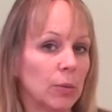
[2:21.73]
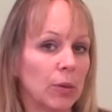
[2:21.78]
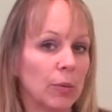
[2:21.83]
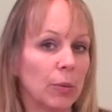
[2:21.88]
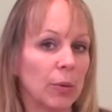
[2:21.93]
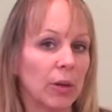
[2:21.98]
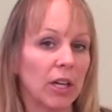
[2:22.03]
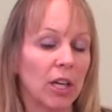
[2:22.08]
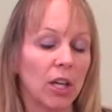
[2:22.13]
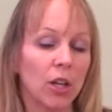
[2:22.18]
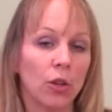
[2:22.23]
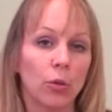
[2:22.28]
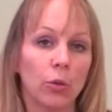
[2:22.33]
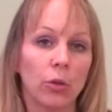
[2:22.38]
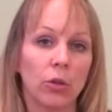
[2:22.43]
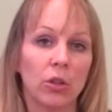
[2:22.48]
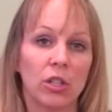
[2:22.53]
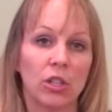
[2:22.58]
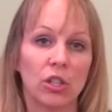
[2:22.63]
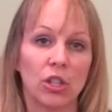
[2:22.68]
We're working
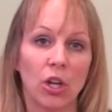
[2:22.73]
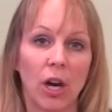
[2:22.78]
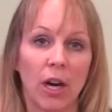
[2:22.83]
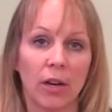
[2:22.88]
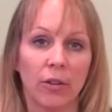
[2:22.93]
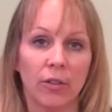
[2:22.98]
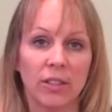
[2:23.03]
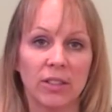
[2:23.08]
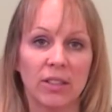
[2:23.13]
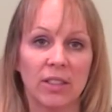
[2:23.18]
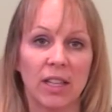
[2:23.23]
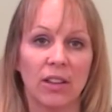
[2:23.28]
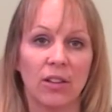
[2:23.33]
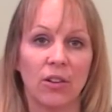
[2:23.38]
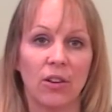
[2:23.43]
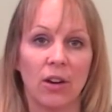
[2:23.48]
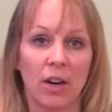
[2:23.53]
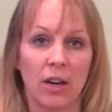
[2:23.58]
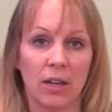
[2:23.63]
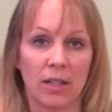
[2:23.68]
through the chakras and
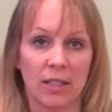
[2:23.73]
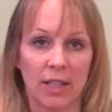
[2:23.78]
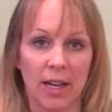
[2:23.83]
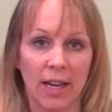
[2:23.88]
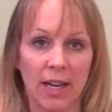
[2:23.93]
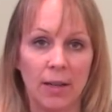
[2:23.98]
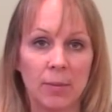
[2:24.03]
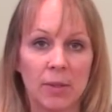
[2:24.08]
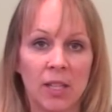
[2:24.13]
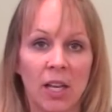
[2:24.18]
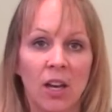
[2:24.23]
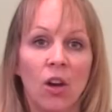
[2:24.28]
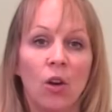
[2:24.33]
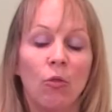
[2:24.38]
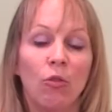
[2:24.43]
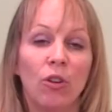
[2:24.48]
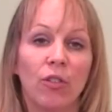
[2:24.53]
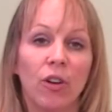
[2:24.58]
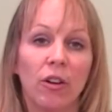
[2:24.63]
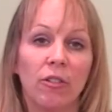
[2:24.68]
their archetypes.
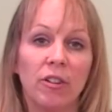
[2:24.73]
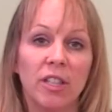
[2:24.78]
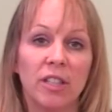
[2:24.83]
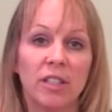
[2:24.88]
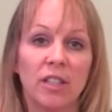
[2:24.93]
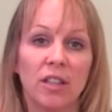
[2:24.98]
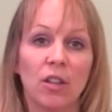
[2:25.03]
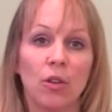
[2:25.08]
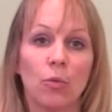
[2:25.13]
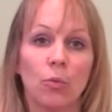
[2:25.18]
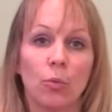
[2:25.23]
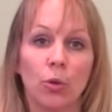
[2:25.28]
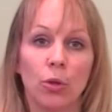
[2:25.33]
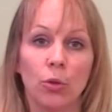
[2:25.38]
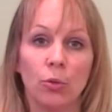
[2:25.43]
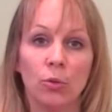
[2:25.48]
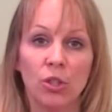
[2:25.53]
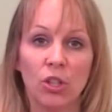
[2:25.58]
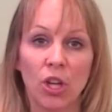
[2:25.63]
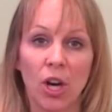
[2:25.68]
We've already done the
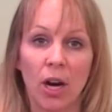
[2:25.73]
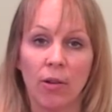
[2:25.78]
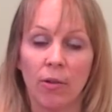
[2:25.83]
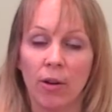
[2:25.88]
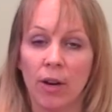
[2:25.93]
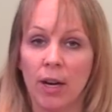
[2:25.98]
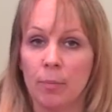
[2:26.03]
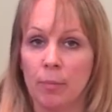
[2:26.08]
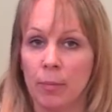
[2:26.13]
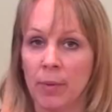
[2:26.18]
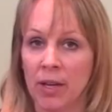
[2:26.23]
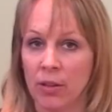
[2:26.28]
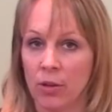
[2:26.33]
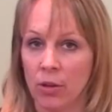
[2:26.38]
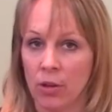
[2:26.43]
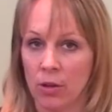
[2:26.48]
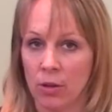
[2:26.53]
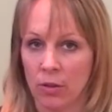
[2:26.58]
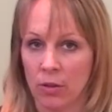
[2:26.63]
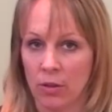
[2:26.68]
root chakra and Mother
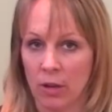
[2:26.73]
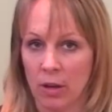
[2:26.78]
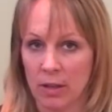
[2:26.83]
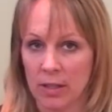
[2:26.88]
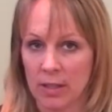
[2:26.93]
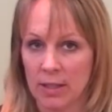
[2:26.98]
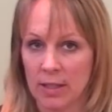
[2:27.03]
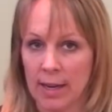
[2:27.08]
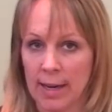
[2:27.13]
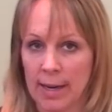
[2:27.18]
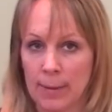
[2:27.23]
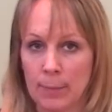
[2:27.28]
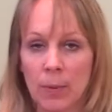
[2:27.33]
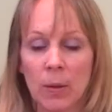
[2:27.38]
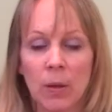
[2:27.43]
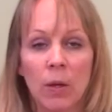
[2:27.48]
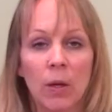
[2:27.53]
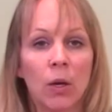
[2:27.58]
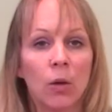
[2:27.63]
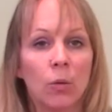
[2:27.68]
Earth archetype.
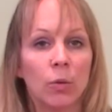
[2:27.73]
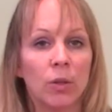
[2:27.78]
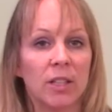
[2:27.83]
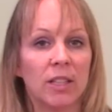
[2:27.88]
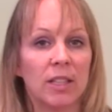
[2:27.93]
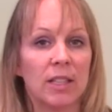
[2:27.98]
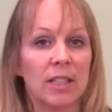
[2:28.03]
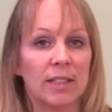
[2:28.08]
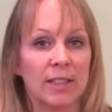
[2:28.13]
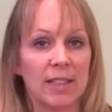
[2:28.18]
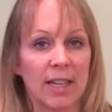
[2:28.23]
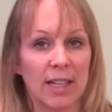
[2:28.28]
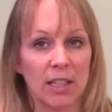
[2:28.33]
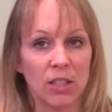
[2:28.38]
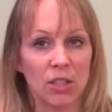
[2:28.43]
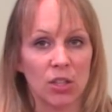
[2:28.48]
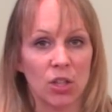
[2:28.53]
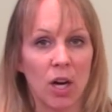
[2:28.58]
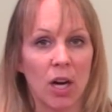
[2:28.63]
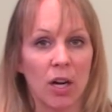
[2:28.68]
We did the
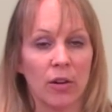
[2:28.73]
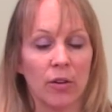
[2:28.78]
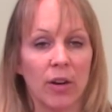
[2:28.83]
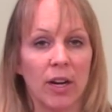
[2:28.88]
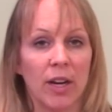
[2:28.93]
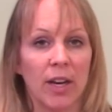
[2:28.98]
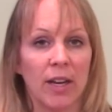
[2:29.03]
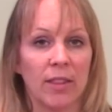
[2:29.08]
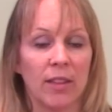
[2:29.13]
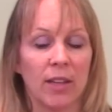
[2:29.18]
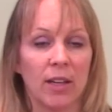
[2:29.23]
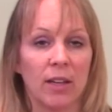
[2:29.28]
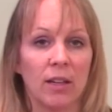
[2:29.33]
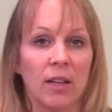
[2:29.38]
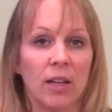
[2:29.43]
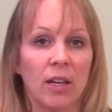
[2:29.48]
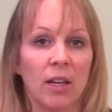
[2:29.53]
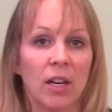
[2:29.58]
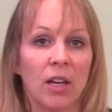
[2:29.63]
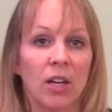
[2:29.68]
second chakra and the
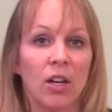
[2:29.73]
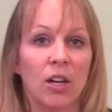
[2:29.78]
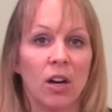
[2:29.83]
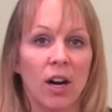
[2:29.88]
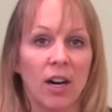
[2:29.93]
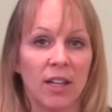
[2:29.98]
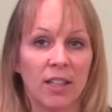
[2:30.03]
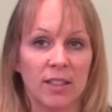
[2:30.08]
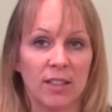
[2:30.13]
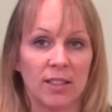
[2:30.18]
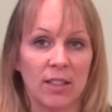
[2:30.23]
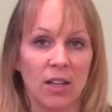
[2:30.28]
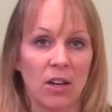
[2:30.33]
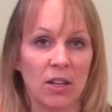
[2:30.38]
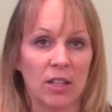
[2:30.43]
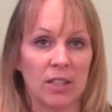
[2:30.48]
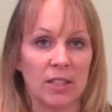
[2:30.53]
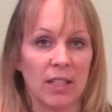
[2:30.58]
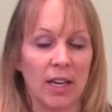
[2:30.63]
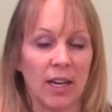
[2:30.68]
goddess
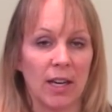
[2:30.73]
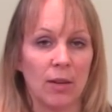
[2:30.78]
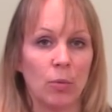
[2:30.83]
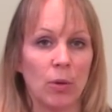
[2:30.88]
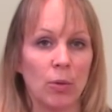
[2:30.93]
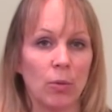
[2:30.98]
archetype.